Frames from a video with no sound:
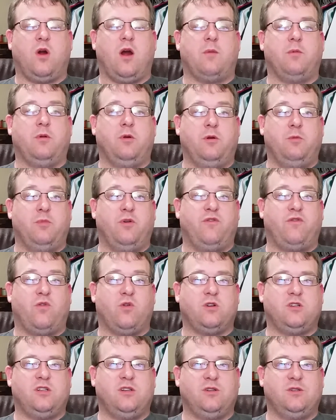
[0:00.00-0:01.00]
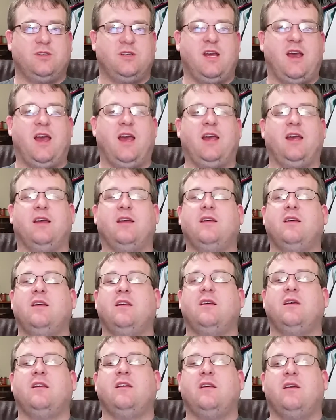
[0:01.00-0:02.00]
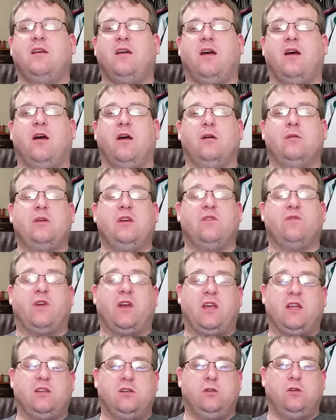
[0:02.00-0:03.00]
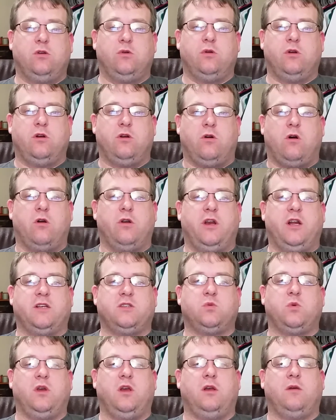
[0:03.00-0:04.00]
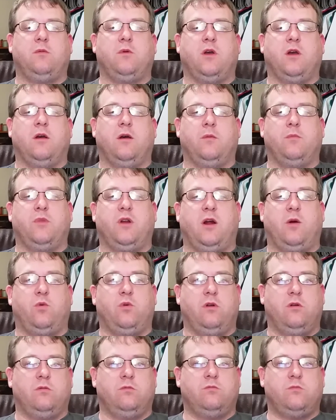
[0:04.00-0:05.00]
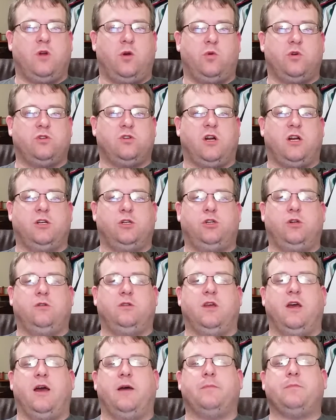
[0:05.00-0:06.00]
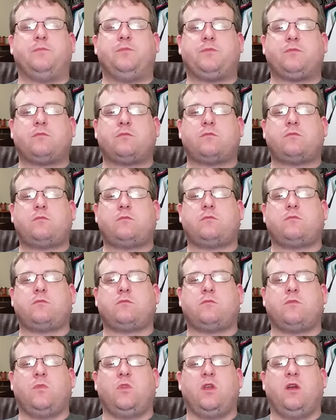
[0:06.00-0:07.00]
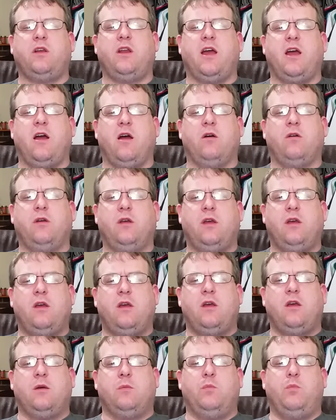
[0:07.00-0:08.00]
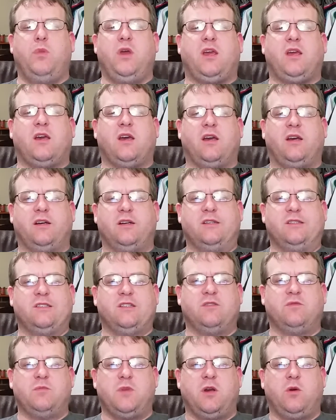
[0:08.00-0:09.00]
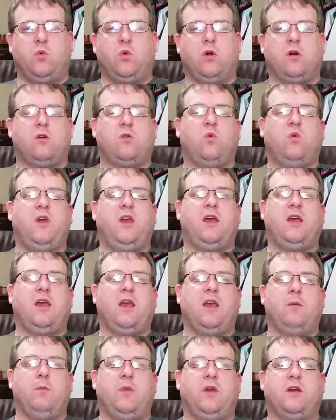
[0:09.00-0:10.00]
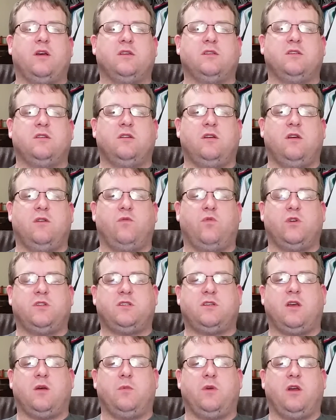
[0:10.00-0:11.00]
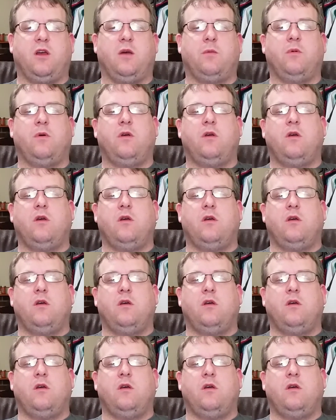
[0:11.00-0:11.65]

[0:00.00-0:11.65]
probably before Tuesday, if I get to do it at all next week. But I will try to shoot that. Now, because of my work week and because of what's coming up,